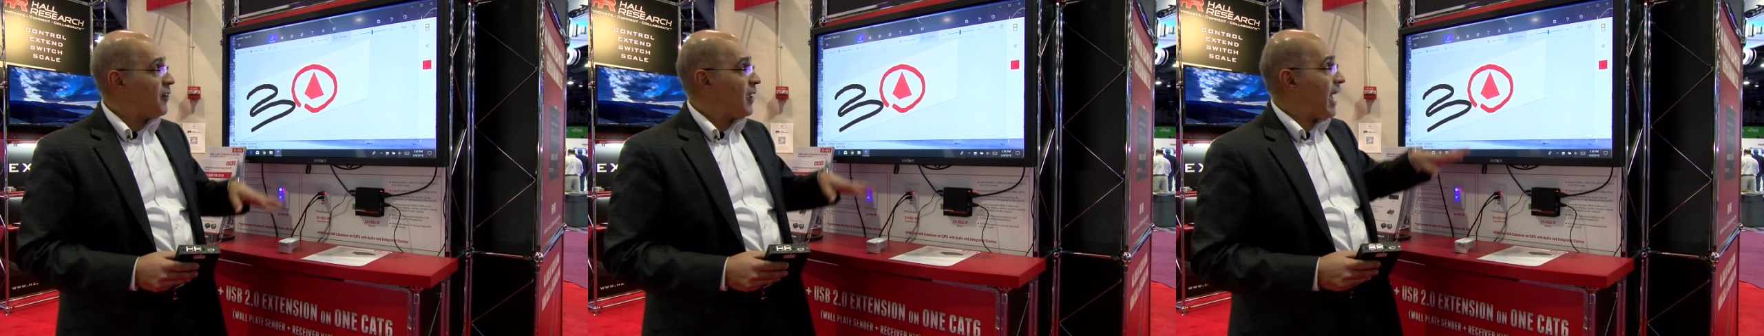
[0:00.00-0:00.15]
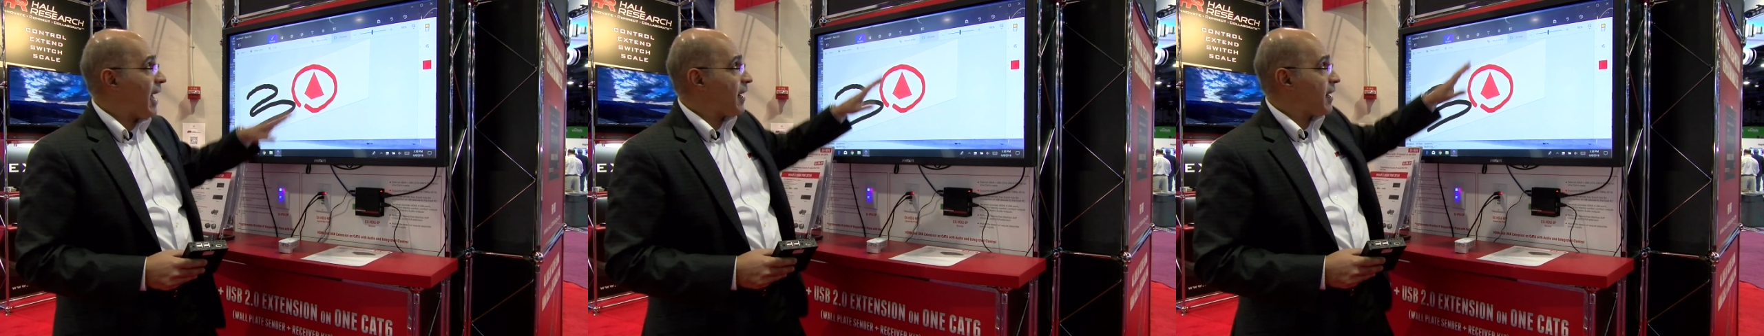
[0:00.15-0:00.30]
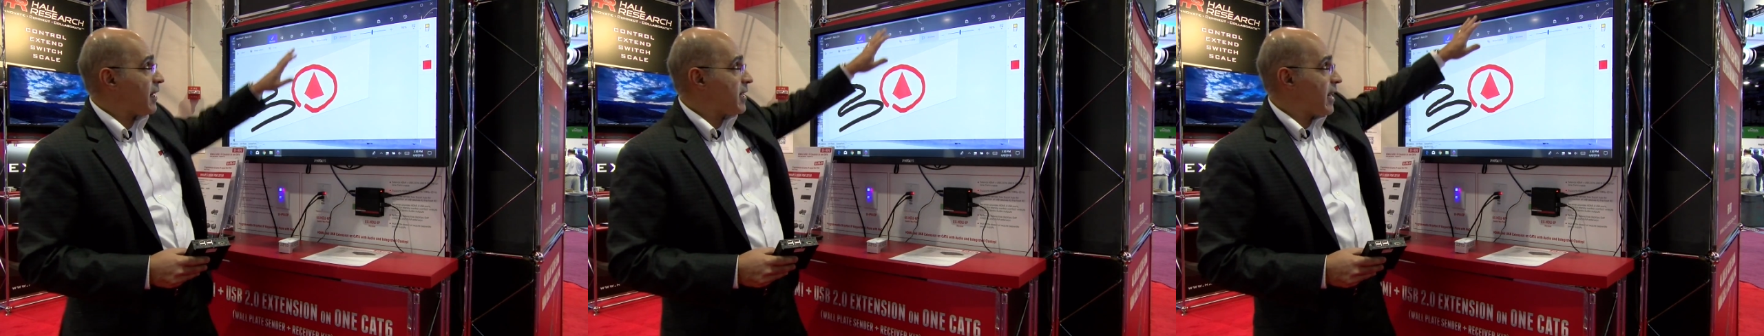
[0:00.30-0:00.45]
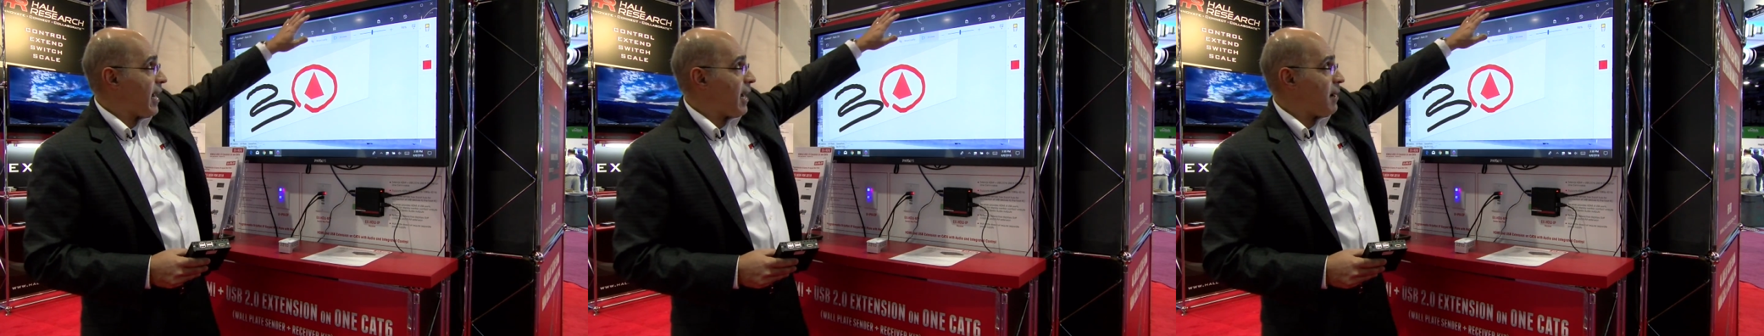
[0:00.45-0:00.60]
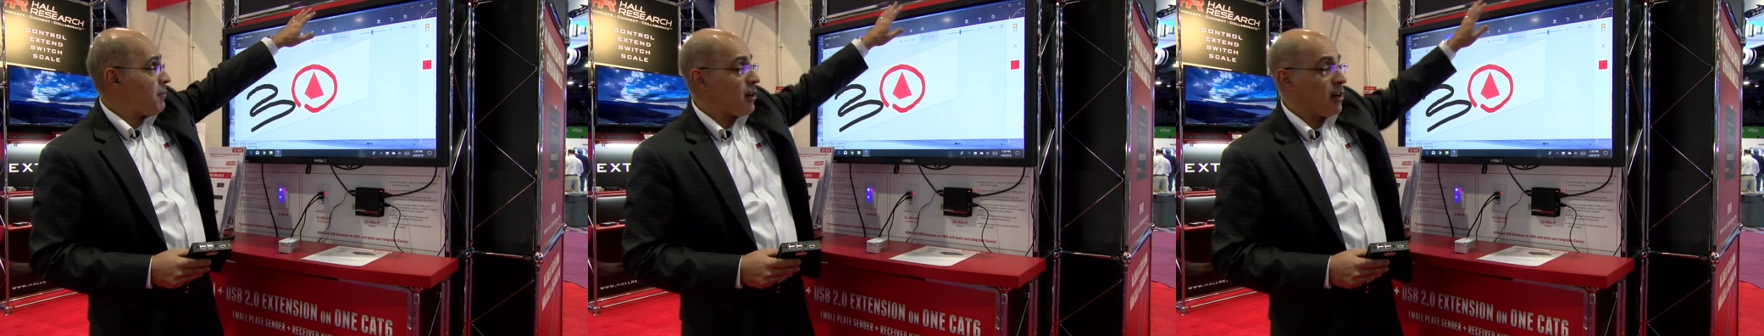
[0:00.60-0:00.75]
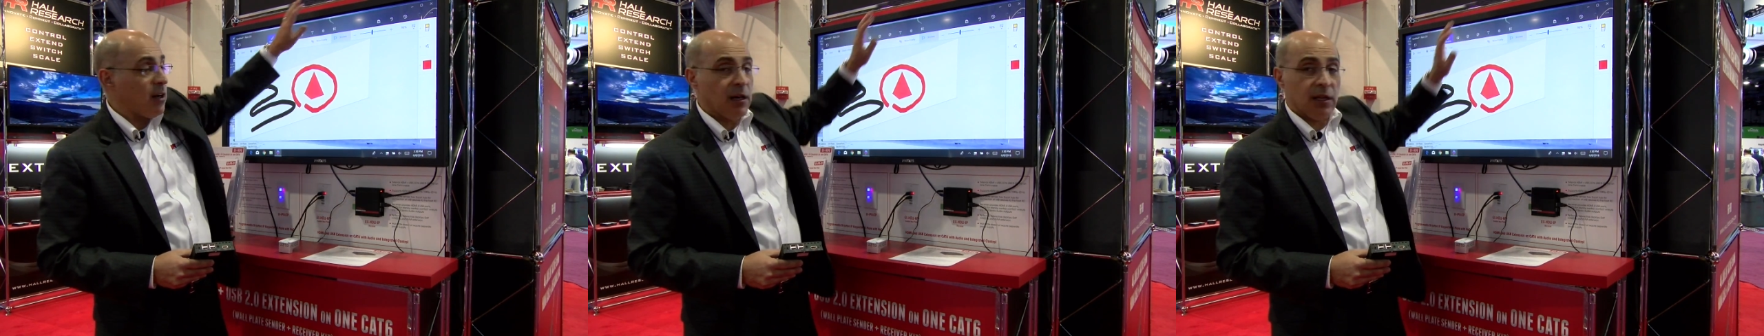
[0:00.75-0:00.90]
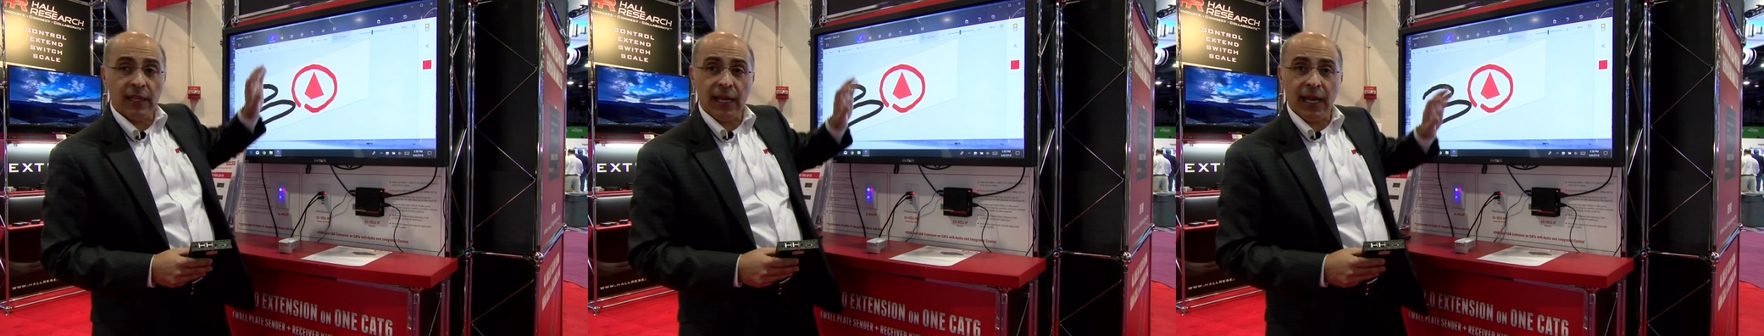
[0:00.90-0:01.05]
you had a
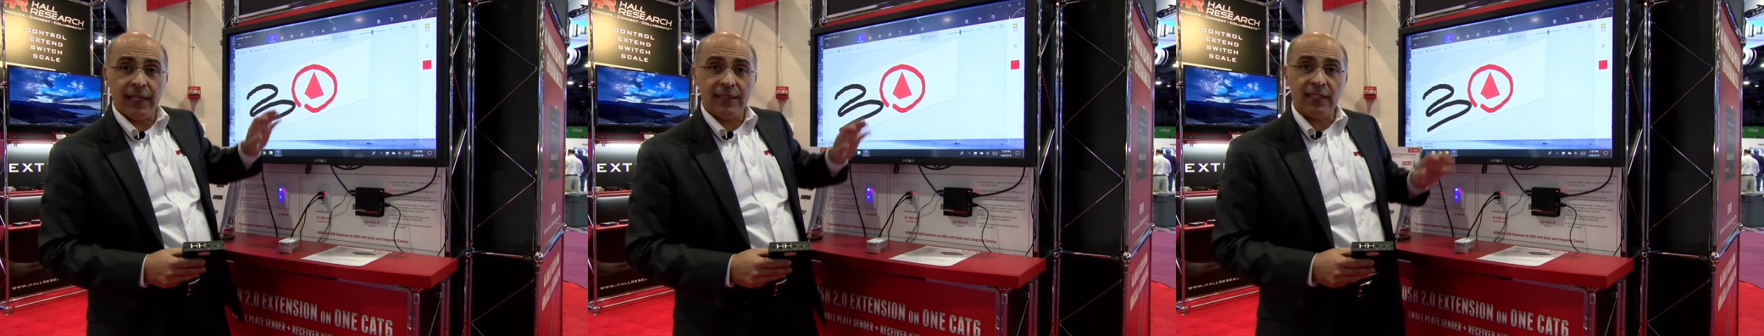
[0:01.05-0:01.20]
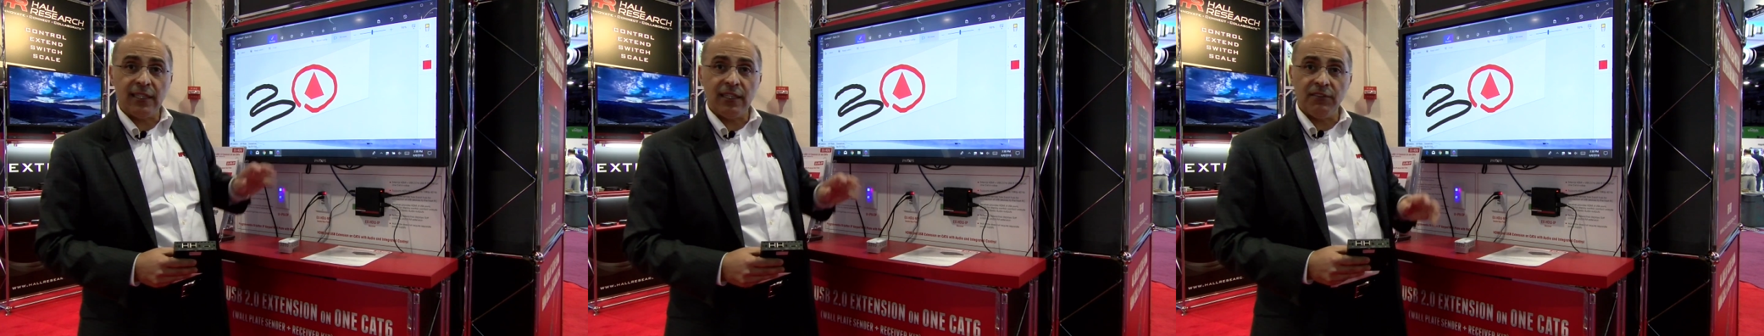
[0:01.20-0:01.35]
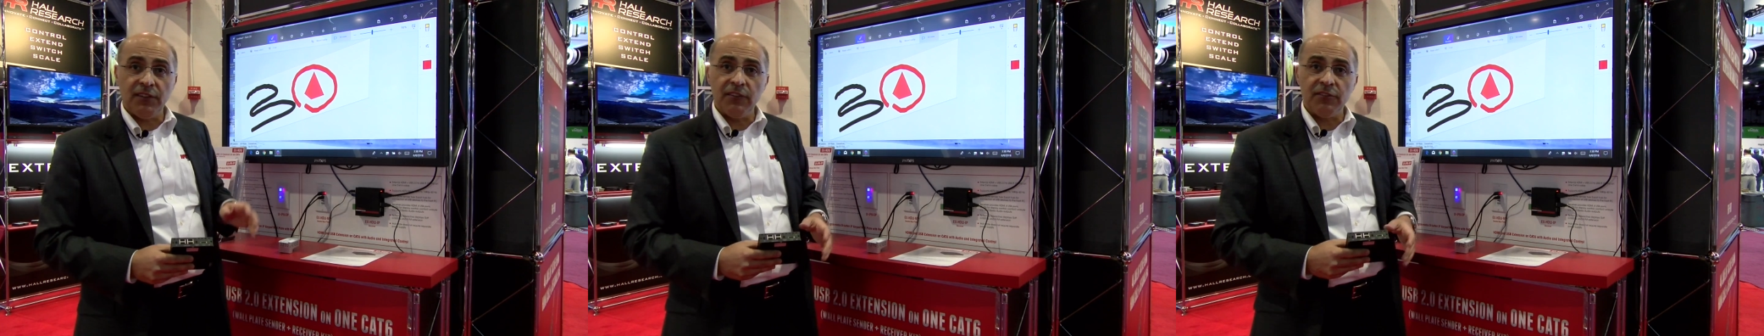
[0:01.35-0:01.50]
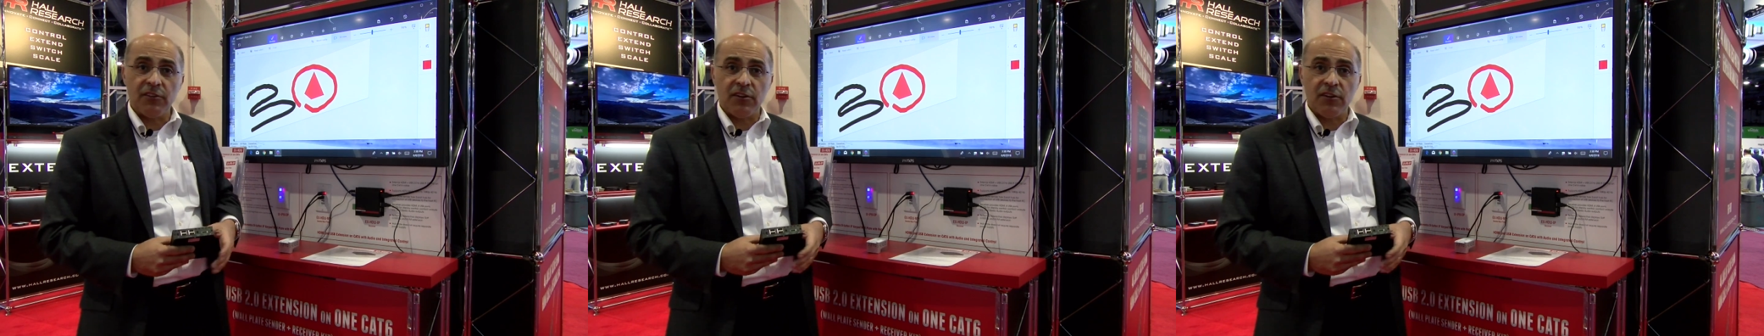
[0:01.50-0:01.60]
camera on that TV,